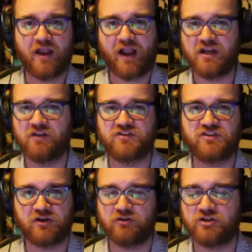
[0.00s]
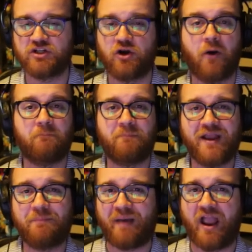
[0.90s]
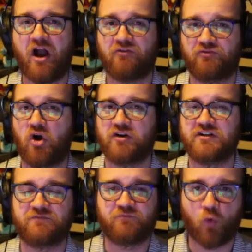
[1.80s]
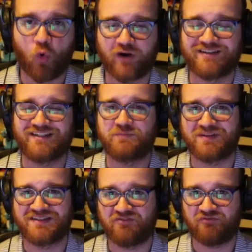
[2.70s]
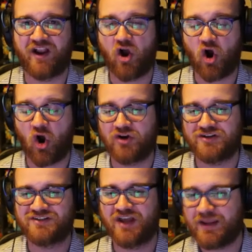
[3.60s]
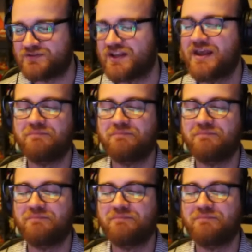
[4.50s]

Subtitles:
kind of synergy or big payoff cards for specific archetypes,